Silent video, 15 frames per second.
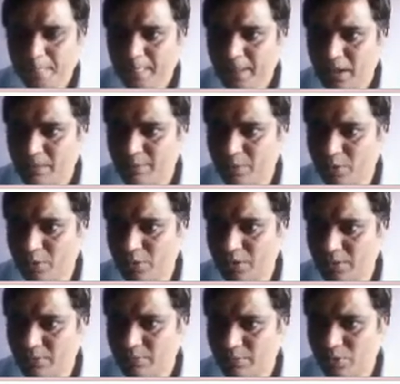upon
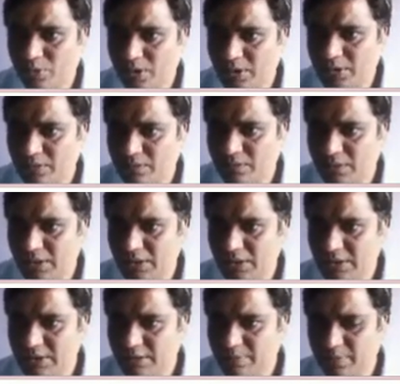0.1
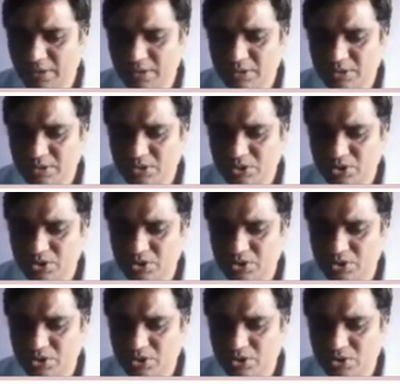S plus
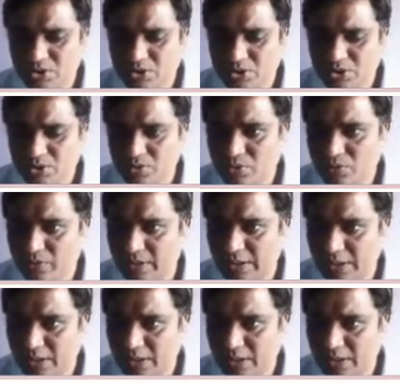1.